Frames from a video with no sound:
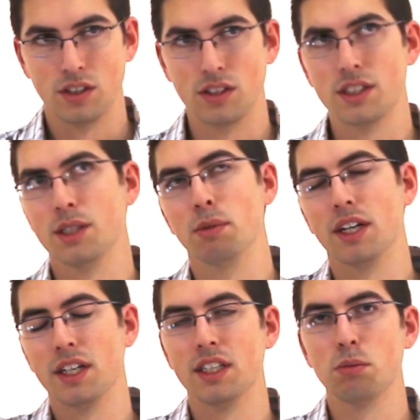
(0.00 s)
you can see
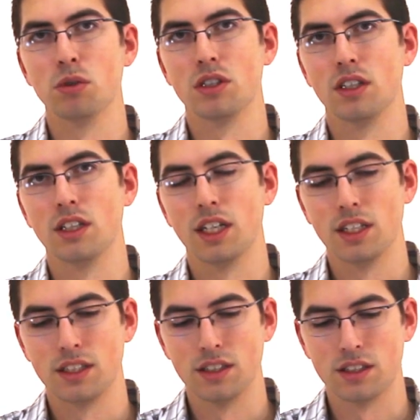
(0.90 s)
about 80% of
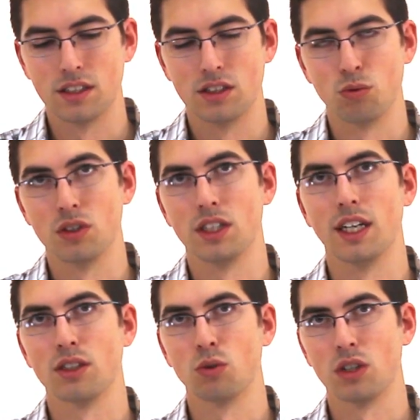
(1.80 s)
that distance with the
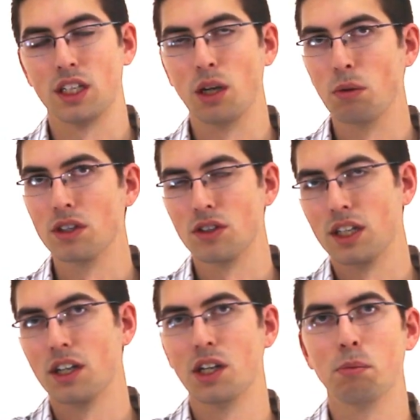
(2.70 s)
actual camera. So
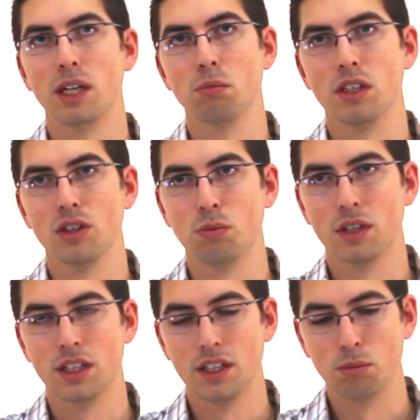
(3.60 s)
the area might be
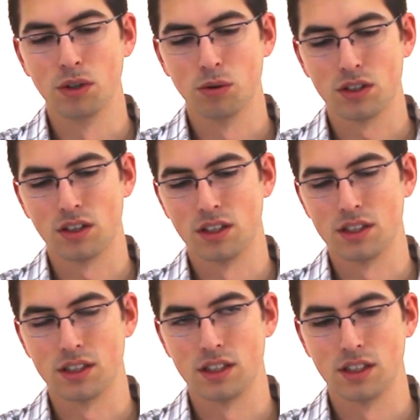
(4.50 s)
illuminated, but what you're going to
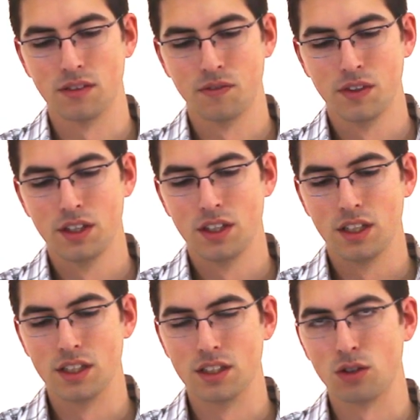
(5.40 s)
see
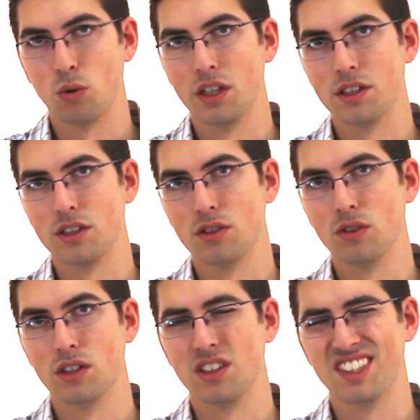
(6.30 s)
isn't quite the
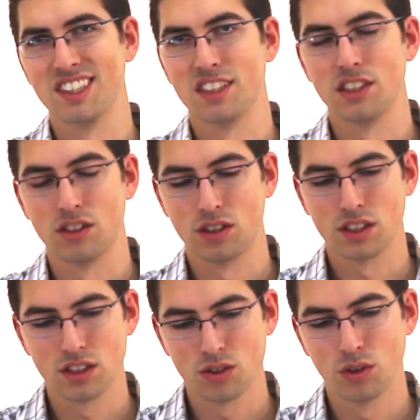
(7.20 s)
260. So I'd
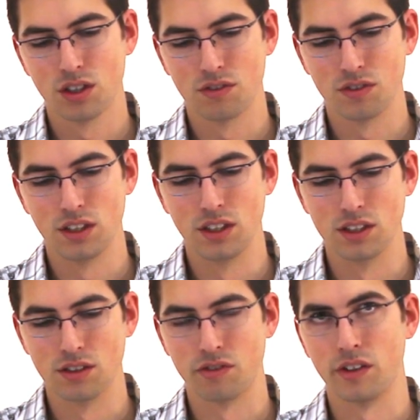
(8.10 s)
say 200 feet
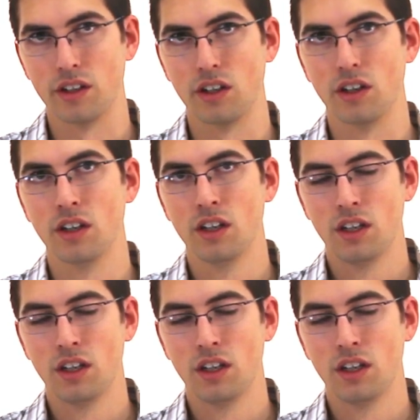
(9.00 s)
is a fair